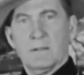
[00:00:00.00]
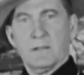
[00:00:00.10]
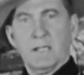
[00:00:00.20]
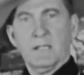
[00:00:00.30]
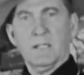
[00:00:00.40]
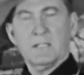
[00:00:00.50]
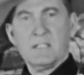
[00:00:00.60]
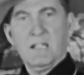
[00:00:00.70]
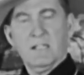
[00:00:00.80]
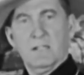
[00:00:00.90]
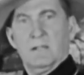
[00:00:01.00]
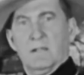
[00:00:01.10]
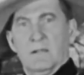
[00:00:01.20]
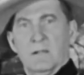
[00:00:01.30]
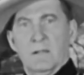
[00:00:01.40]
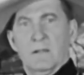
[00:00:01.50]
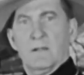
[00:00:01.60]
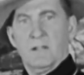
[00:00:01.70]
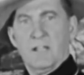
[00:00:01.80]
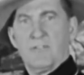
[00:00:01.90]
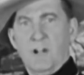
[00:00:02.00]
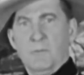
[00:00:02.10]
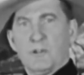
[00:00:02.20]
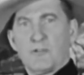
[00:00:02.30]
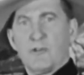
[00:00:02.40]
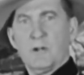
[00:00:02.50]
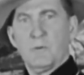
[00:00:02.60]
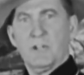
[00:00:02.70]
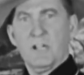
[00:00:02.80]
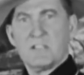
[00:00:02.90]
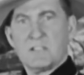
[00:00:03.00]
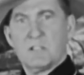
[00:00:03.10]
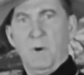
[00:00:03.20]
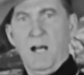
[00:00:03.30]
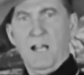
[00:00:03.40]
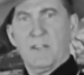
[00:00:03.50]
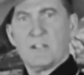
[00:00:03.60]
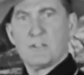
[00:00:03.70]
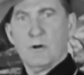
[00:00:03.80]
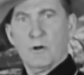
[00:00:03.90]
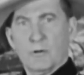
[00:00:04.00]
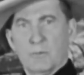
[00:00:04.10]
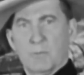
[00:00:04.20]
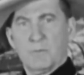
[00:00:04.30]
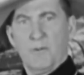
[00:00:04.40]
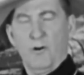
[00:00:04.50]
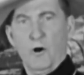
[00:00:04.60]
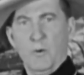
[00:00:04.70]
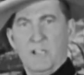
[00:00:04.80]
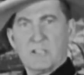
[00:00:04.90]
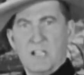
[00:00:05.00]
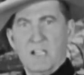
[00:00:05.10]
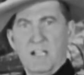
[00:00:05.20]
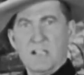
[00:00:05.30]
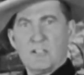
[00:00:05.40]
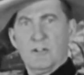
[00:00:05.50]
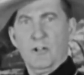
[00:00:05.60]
the Indians said, they've come to treat with us to buy this road. But before we can say yes or